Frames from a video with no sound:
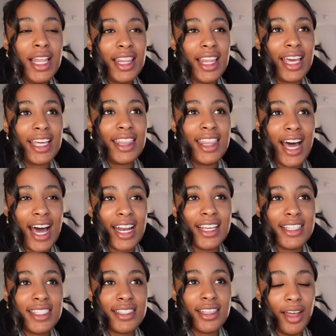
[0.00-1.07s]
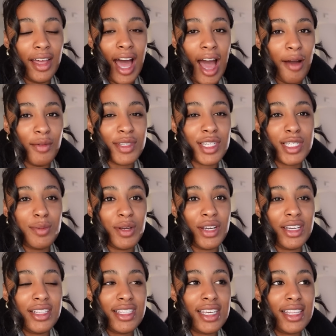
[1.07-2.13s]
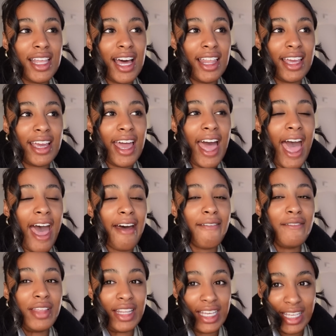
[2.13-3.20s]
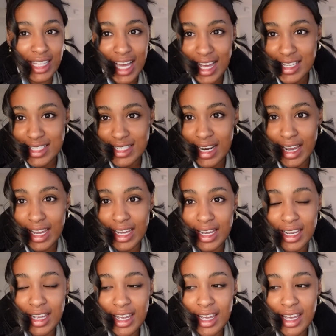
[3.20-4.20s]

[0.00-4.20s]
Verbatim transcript: Like, that is, I was experiencing that like heavily last night.